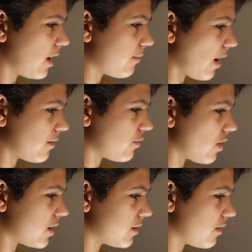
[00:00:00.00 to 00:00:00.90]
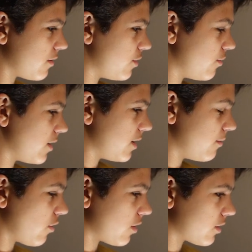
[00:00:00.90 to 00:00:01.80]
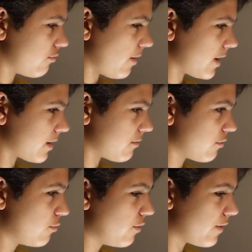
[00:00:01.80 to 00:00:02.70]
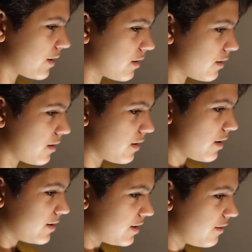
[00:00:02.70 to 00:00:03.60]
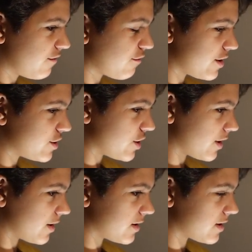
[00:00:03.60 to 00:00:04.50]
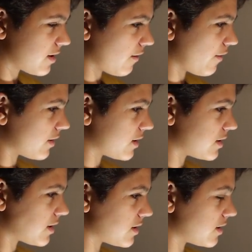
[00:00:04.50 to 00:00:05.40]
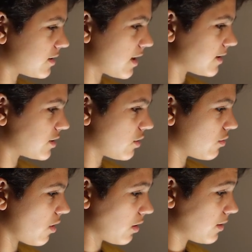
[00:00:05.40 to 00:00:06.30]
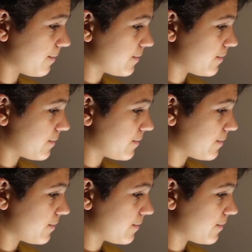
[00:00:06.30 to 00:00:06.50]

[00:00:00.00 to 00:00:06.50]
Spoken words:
I don't want to do any more chromatic defringing this stuff because it takes so long.